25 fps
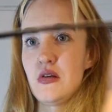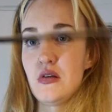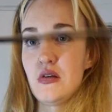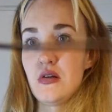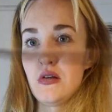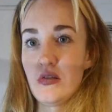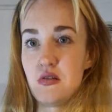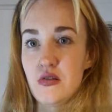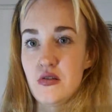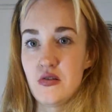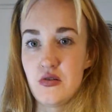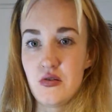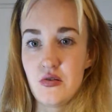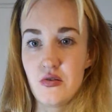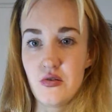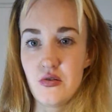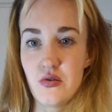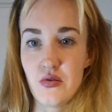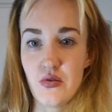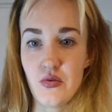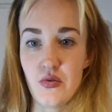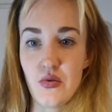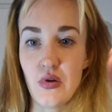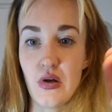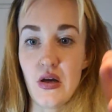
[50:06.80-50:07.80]

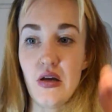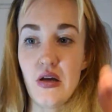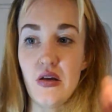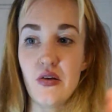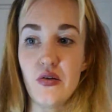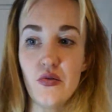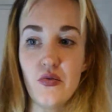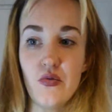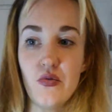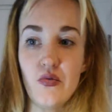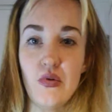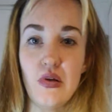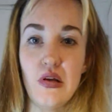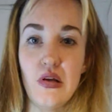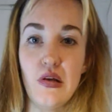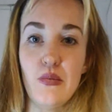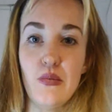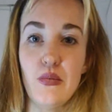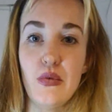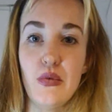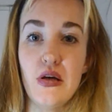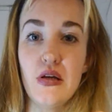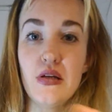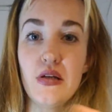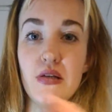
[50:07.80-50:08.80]
so I don't really
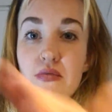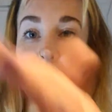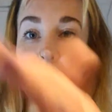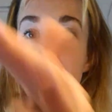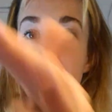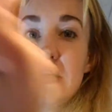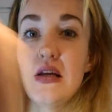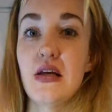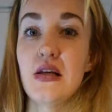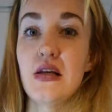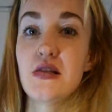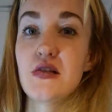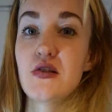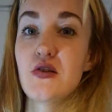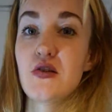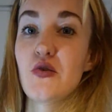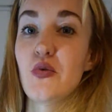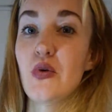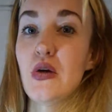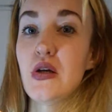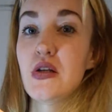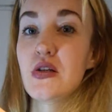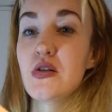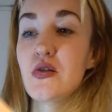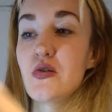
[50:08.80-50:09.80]
mind if they get
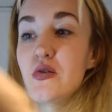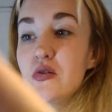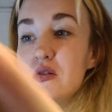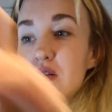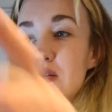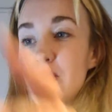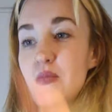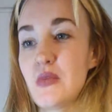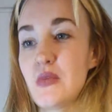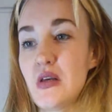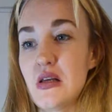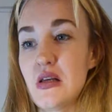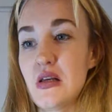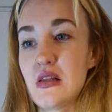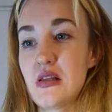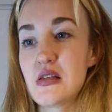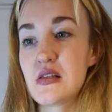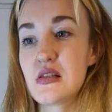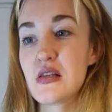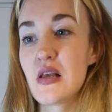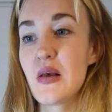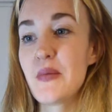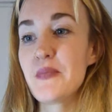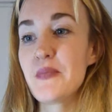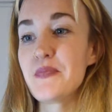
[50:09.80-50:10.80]
scratched or something like this.
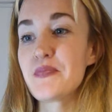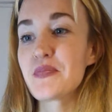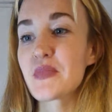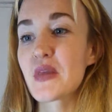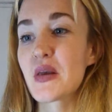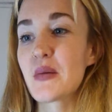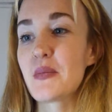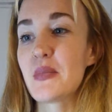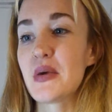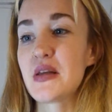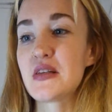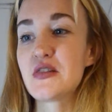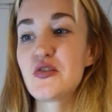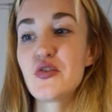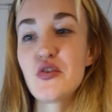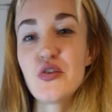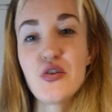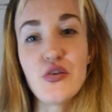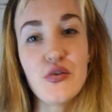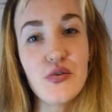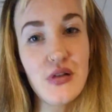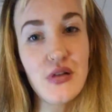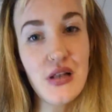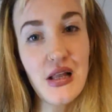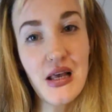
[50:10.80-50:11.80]
But do you
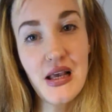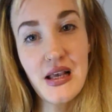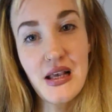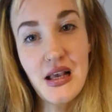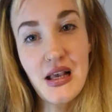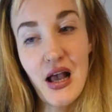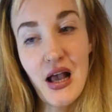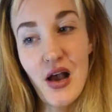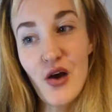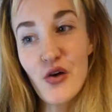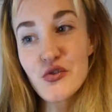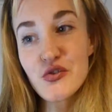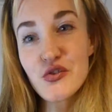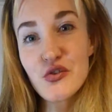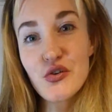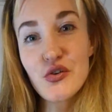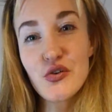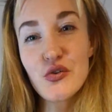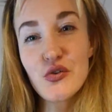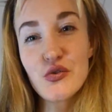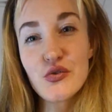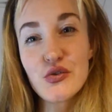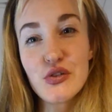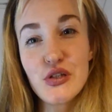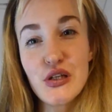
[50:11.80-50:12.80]
how do you
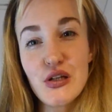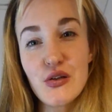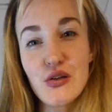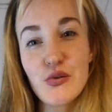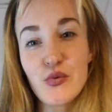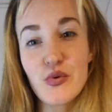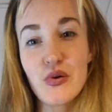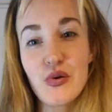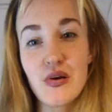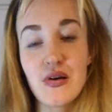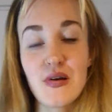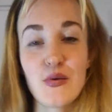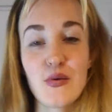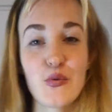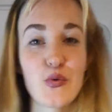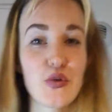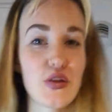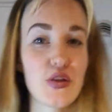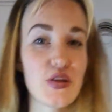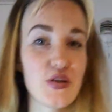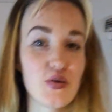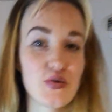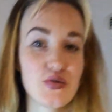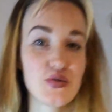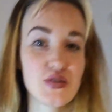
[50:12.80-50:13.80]
deal with
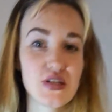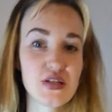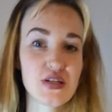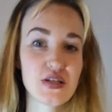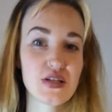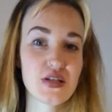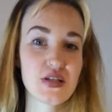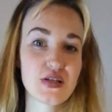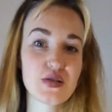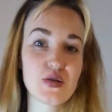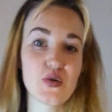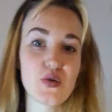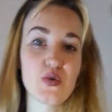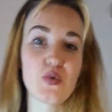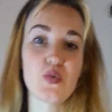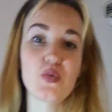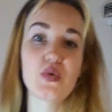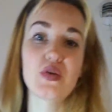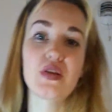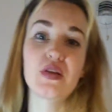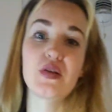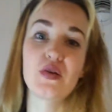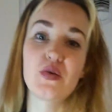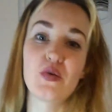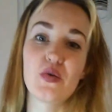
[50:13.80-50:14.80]
your dishes or with
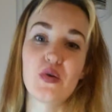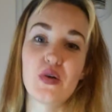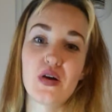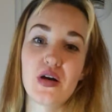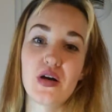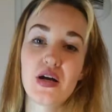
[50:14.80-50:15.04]
your